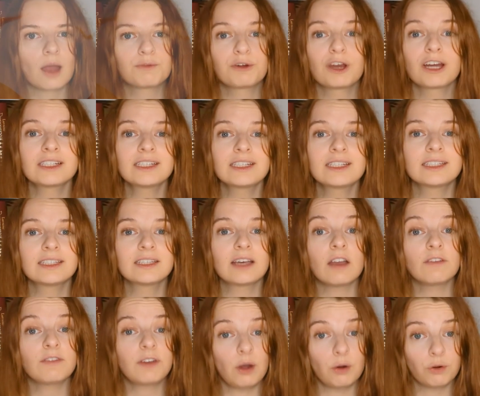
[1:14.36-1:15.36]
practice
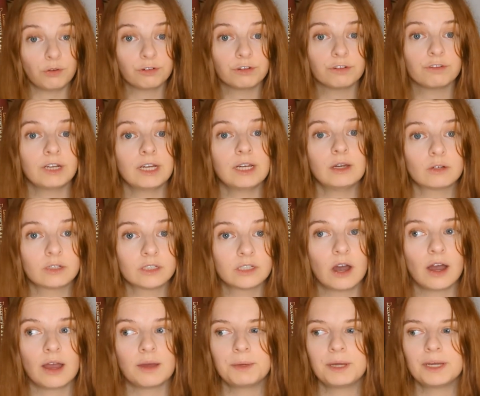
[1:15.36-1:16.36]
I've held for a really long
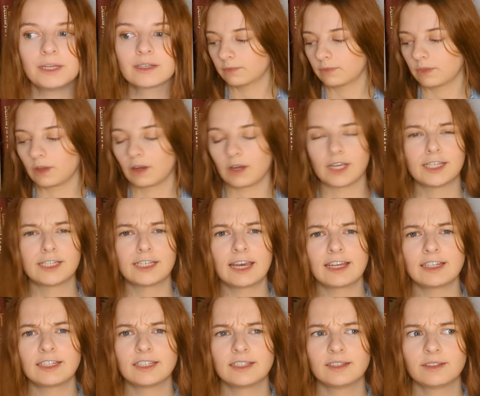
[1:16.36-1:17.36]
time is I
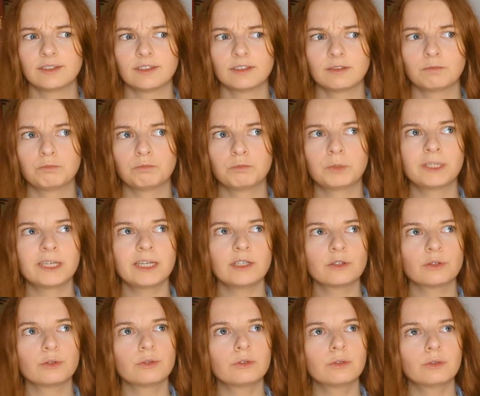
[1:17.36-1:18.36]
set
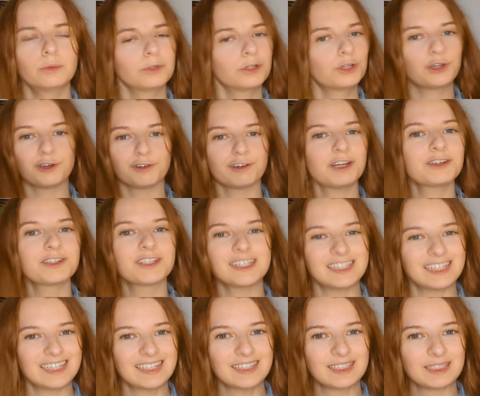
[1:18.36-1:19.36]
seasonal
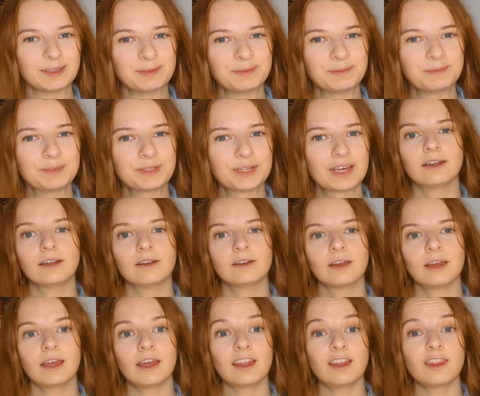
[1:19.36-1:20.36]
curiosities.
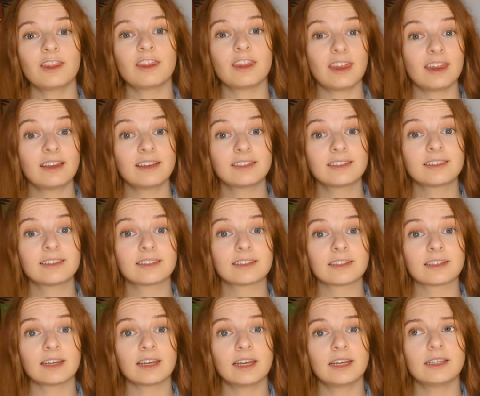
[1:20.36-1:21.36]
In this,
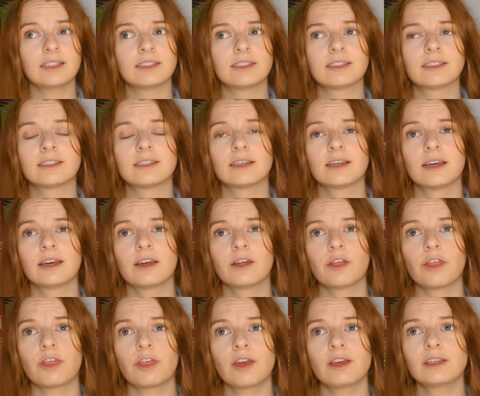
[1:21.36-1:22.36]
it's
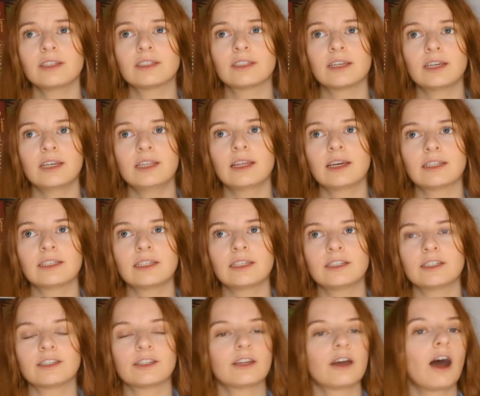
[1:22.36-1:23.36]
things that in that
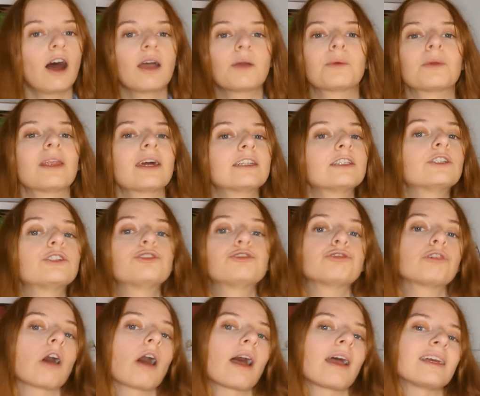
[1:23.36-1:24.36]
season I would like to
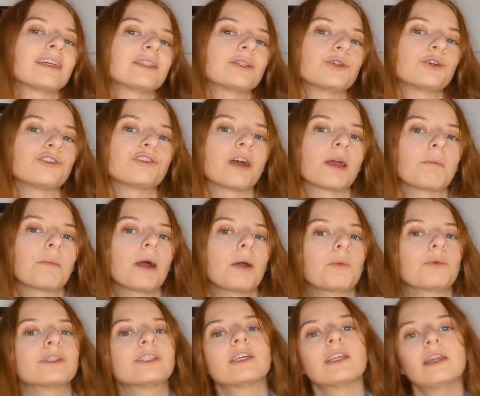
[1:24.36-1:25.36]
try, or I might
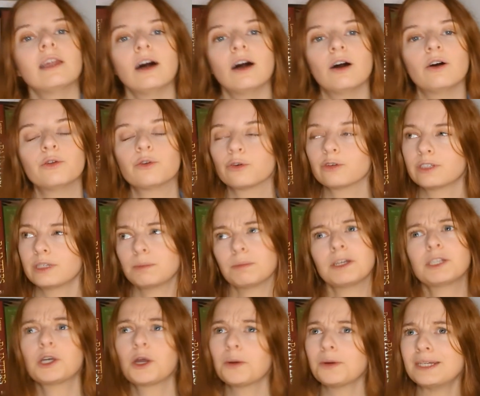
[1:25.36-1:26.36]
want to learn or dip my
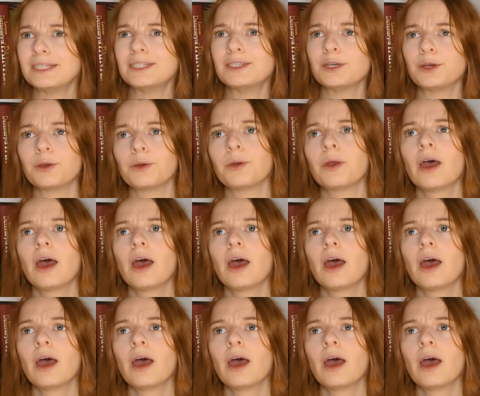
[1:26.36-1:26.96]
toe into.